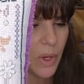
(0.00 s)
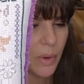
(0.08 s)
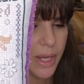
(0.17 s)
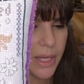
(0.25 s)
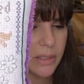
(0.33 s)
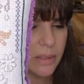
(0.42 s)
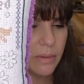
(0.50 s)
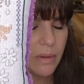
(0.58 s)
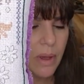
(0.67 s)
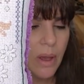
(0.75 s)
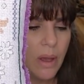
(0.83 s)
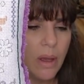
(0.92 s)
Oh yes,
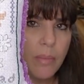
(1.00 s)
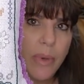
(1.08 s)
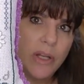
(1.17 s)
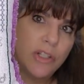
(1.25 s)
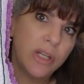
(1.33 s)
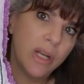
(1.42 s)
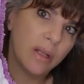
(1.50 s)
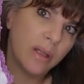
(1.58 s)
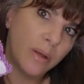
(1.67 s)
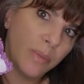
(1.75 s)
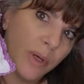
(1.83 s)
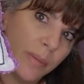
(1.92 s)
Punch Needle
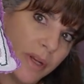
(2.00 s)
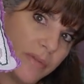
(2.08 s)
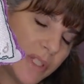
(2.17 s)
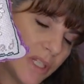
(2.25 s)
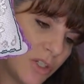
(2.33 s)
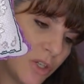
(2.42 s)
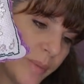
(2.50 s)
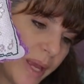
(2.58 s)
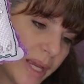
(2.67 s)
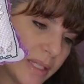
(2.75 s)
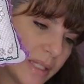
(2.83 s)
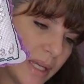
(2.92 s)
and Primitive Stitcher
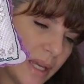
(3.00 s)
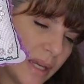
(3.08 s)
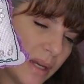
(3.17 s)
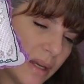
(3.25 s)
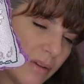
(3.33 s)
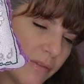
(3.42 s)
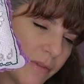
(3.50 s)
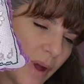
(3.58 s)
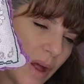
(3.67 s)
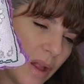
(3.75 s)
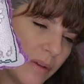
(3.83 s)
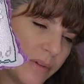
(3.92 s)
magazine, fall of